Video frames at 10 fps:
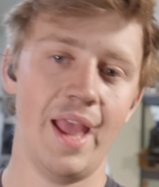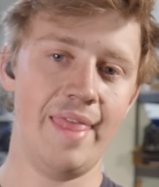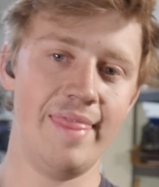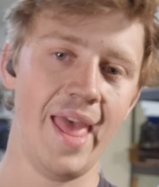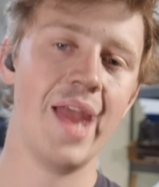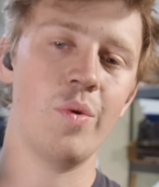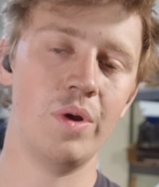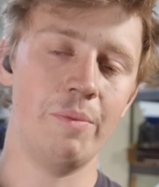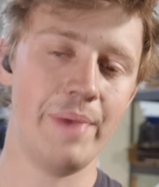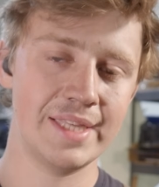And that
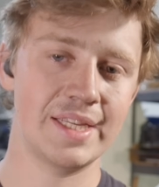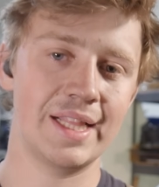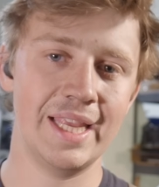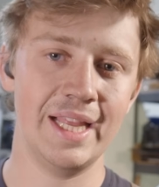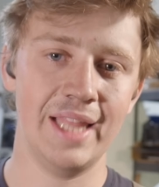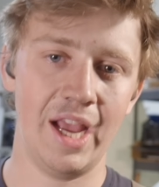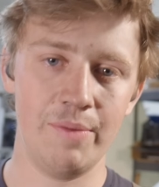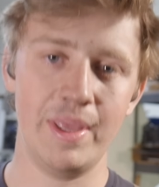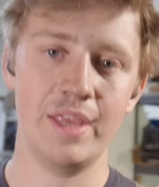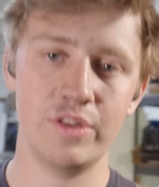will basically allow
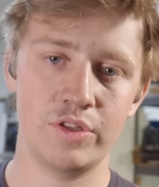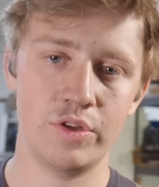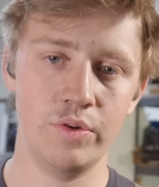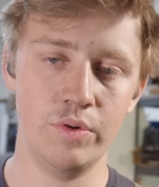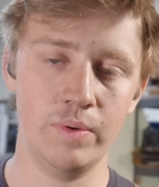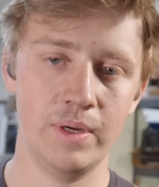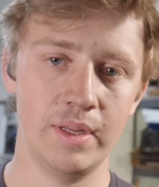me to